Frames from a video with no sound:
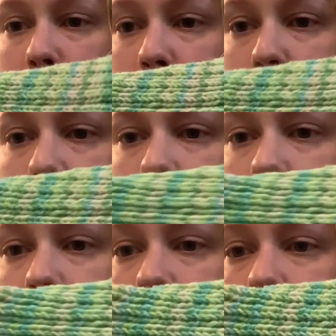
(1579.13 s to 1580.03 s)
but
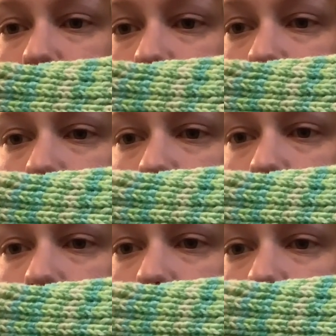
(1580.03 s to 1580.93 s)

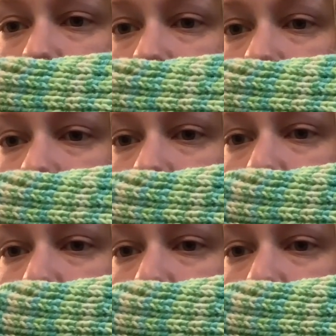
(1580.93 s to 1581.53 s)
I don't know. I think it's